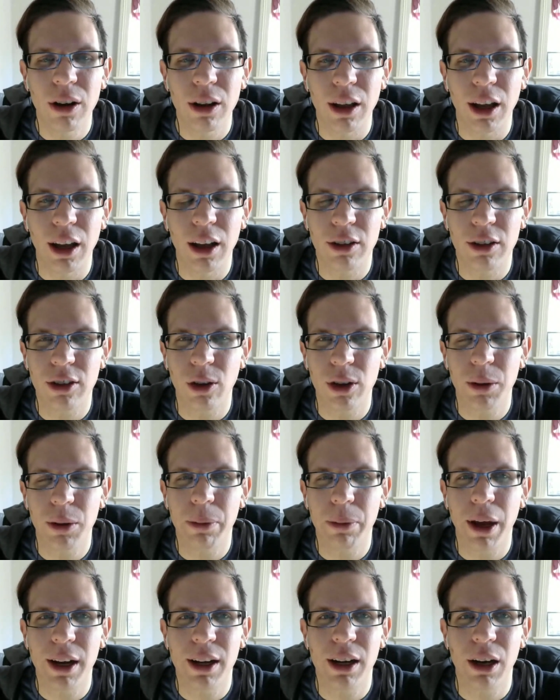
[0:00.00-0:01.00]
it's only
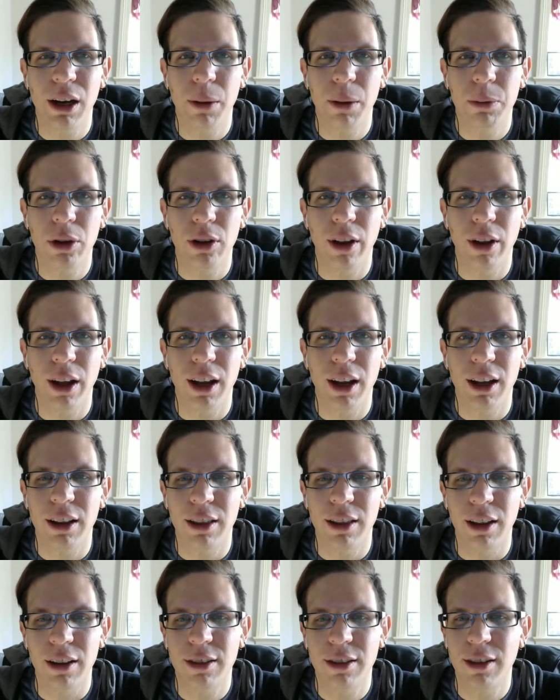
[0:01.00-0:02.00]
backing up to
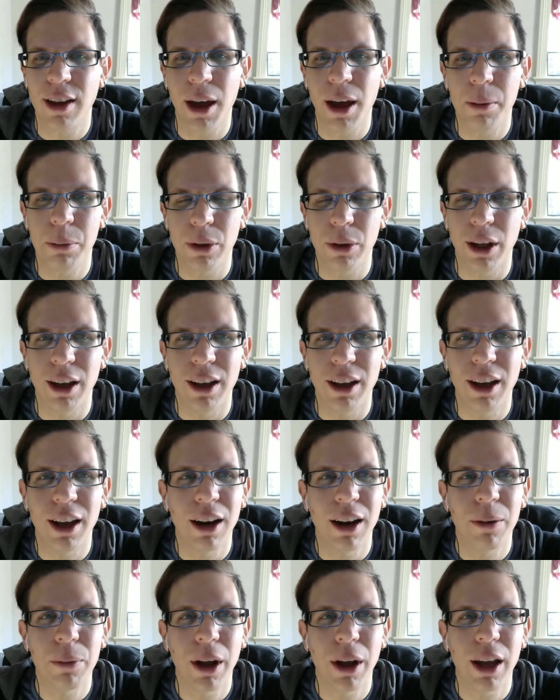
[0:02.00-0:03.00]
this template,"
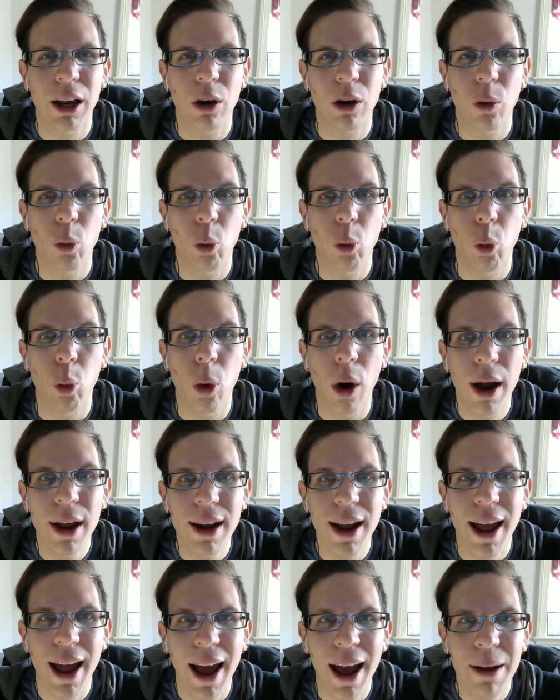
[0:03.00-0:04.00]
and I'm like, "What
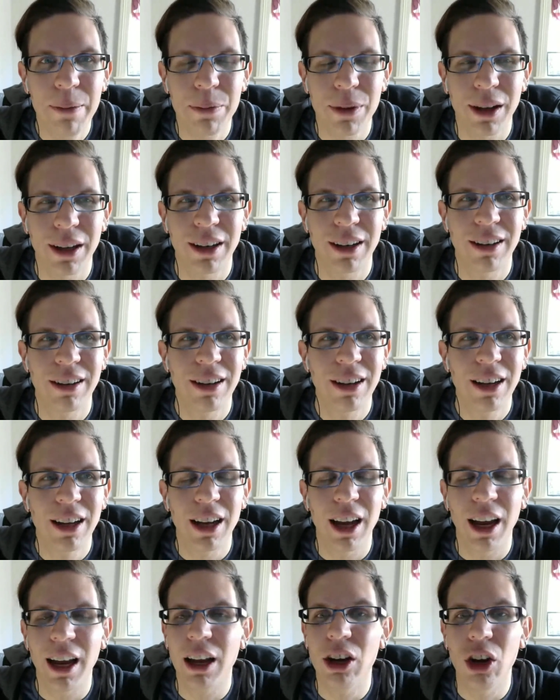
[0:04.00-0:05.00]
happened?"
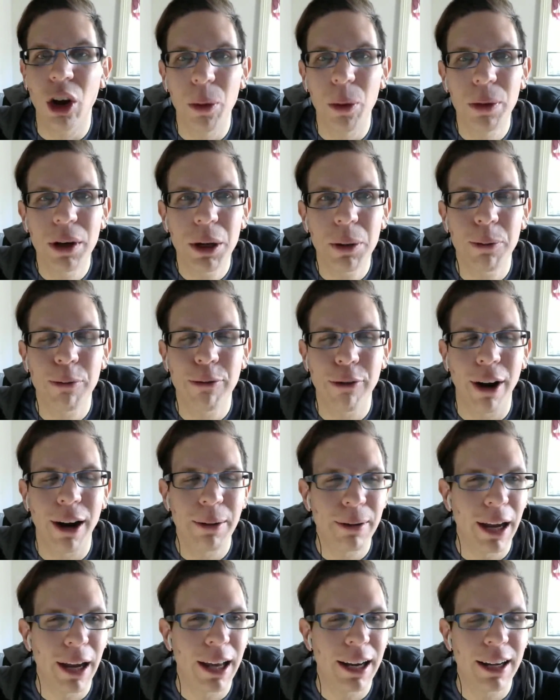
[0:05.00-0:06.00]
And nobody could
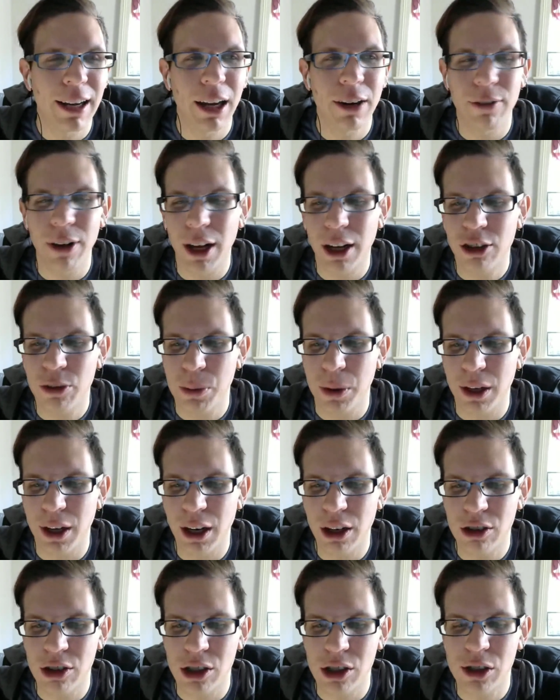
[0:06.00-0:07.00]
provide me any kind of
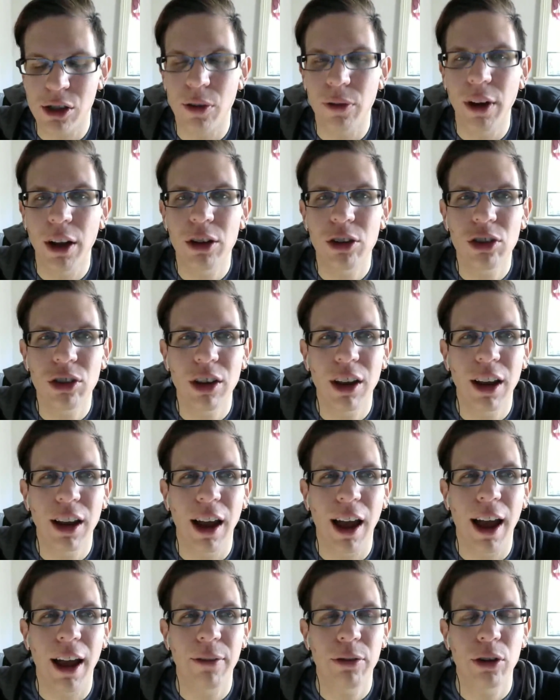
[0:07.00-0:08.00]
explanation. So eventually,
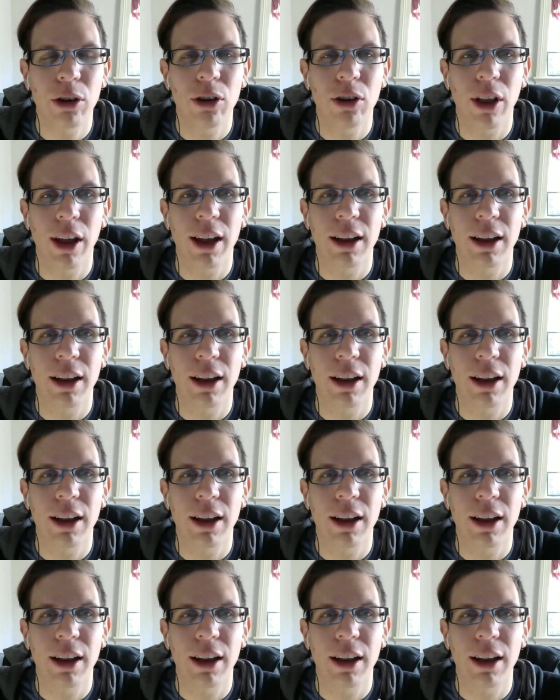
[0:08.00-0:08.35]
after